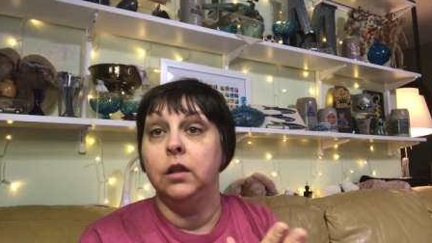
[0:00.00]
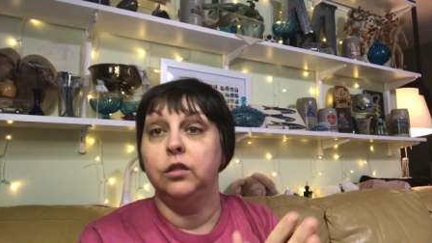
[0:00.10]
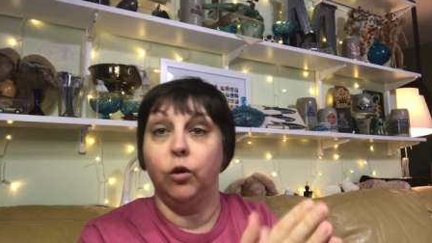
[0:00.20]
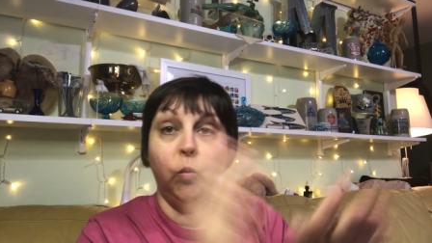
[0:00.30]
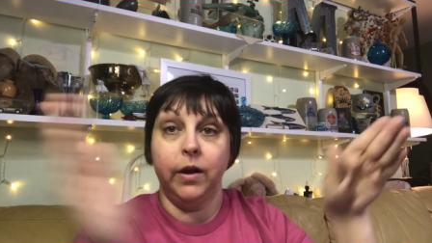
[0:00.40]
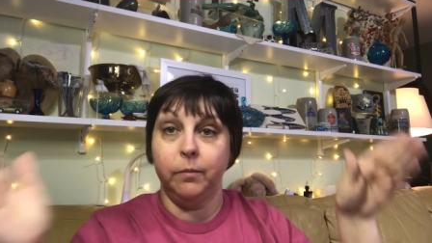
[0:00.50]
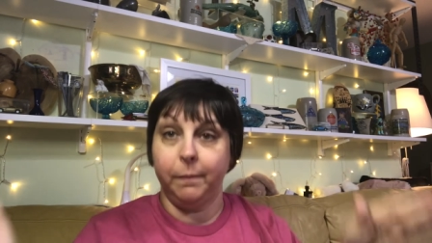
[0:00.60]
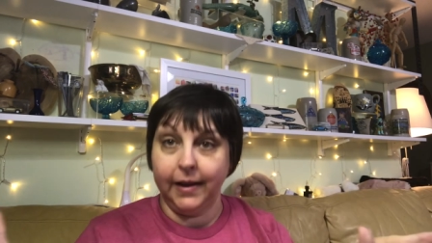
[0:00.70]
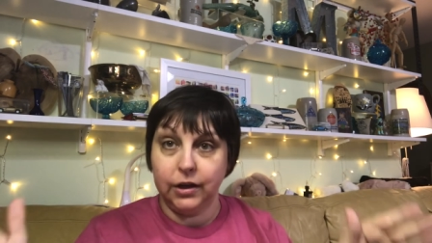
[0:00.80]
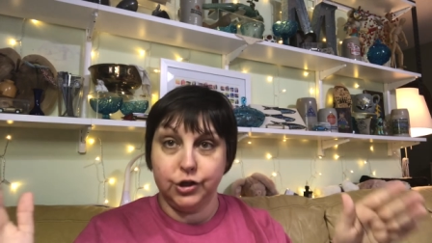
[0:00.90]
the one
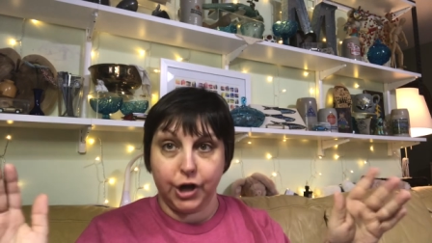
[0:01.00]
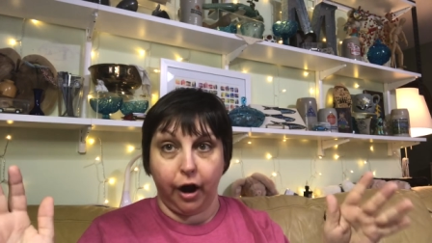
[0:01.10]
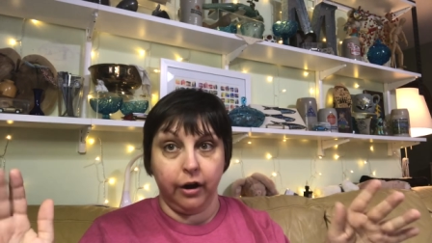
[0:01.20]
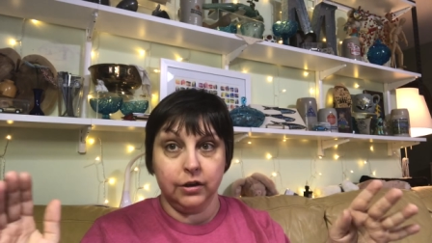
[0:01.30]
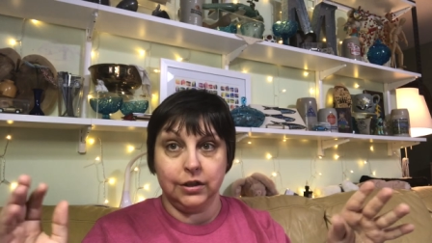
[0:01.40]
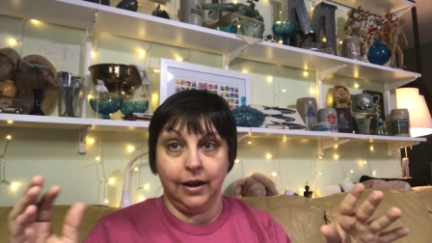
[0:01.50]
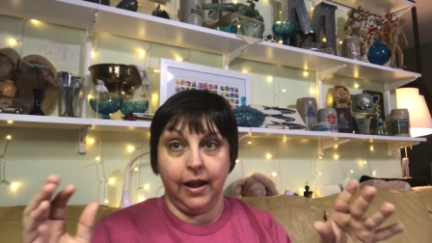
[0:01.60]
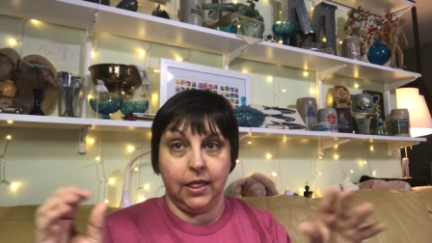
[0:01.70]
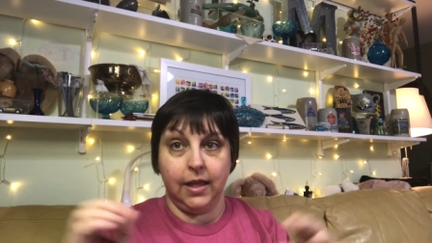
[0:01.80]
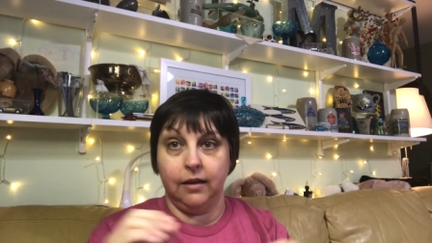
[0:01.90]
big chart
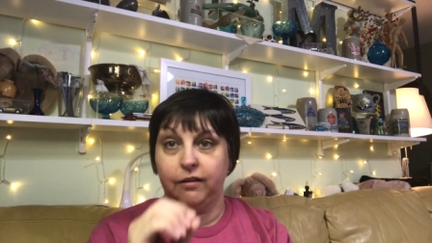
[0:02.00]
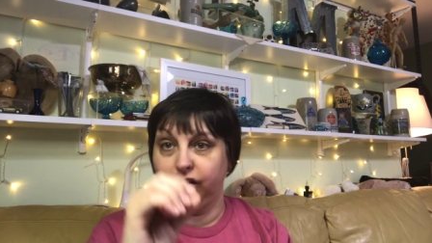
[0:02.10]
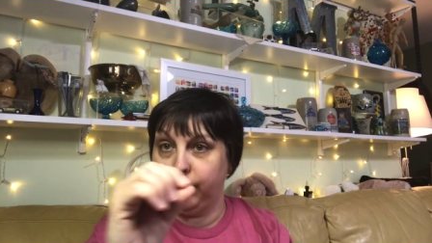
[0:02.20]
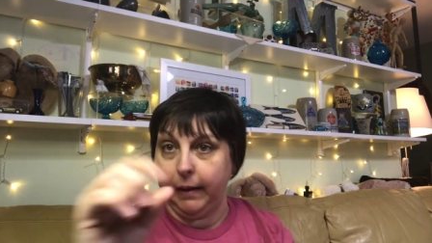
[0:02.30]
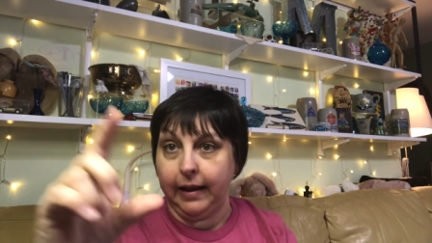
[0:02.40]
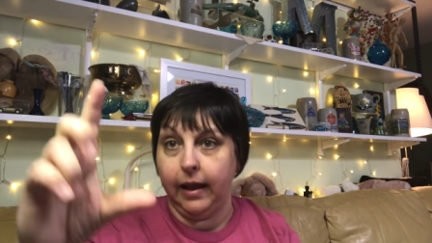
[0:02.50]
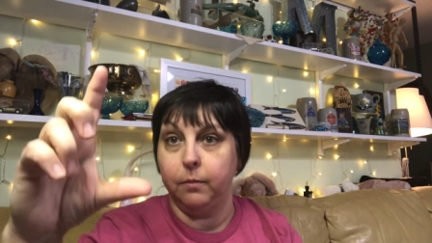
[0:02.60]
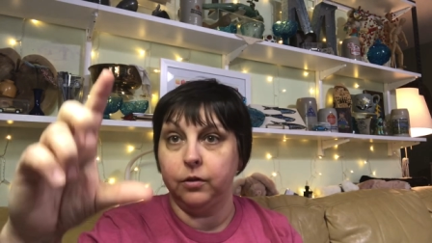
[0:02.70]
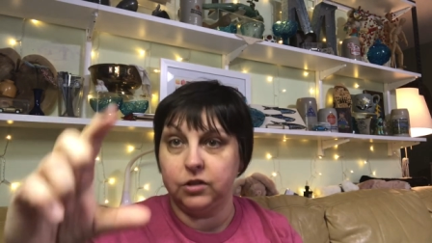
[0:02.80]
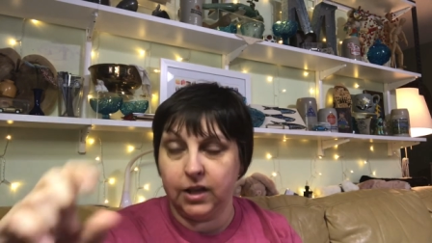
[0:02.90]
and then just being
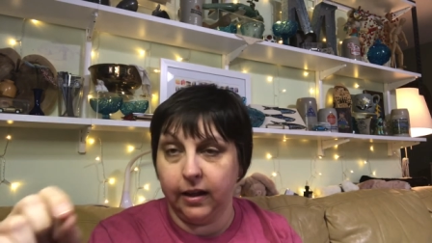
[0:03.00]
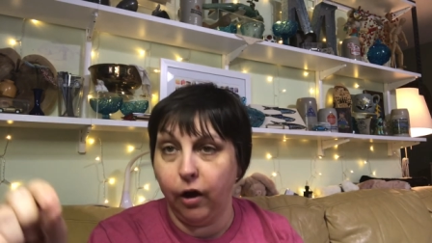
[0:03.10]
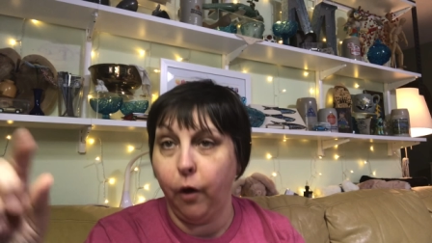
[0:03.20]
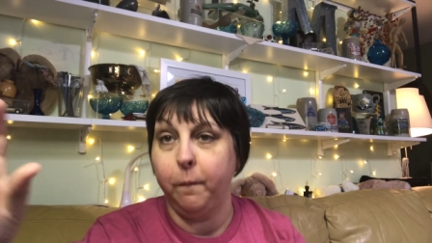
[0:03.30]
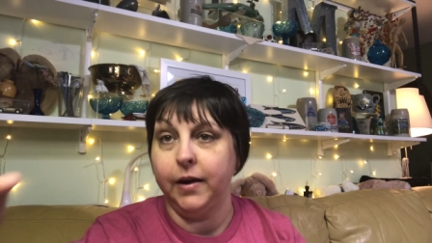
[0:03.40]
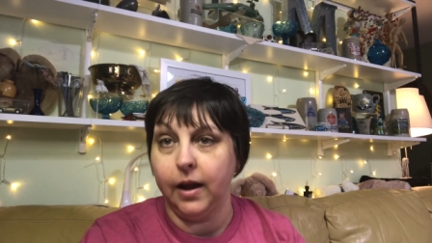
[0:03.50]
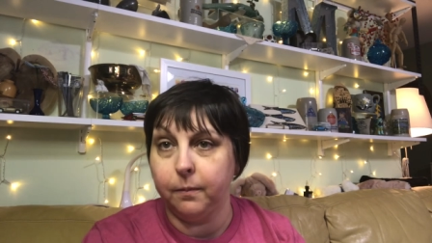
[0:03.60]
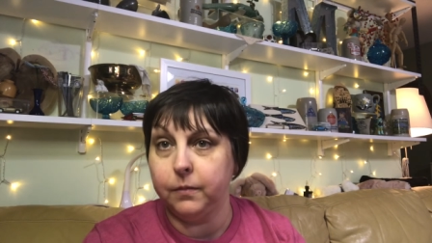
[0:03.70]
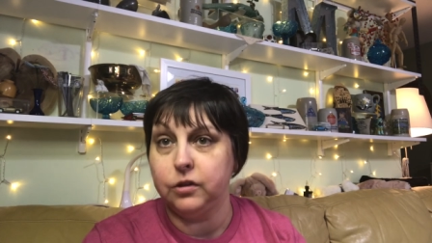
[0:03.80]
able to open up